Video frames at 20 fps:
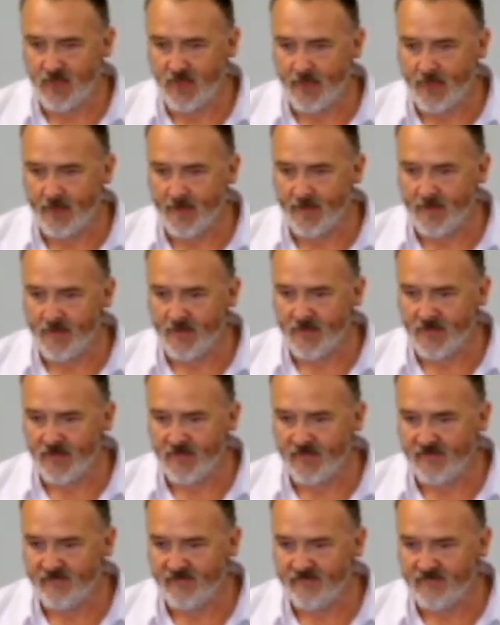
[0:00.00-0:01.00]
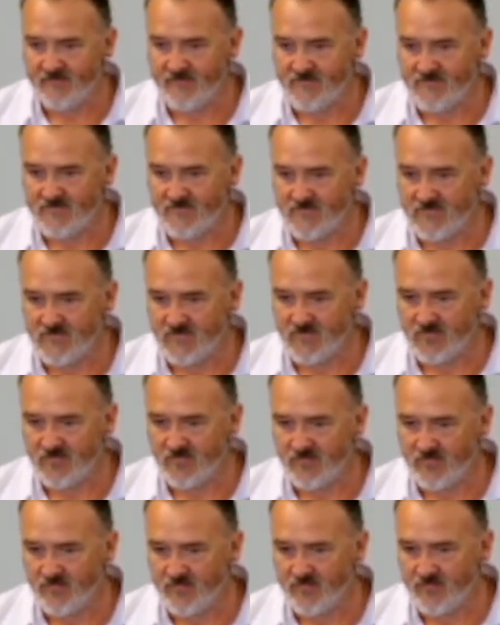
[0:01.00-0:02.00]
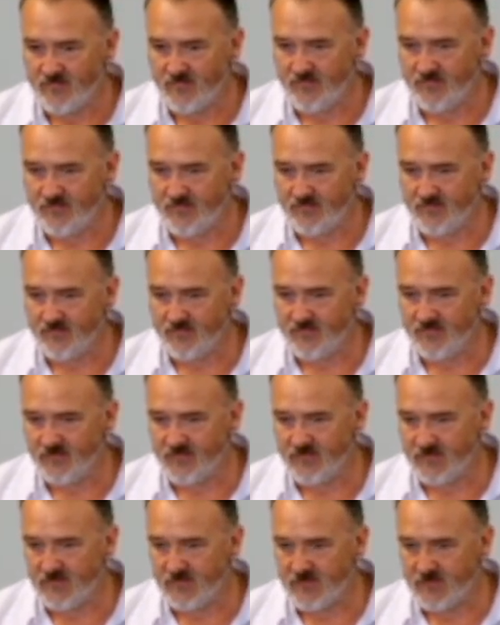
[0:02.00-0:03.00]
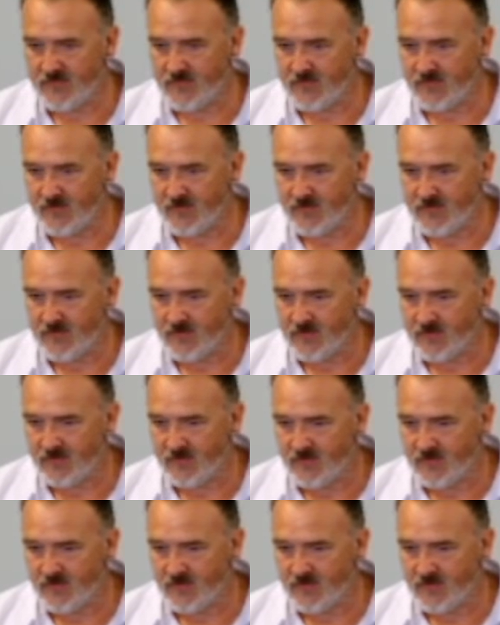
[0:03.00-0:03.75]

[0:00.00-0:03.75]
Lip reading: No one is speaking in this clip.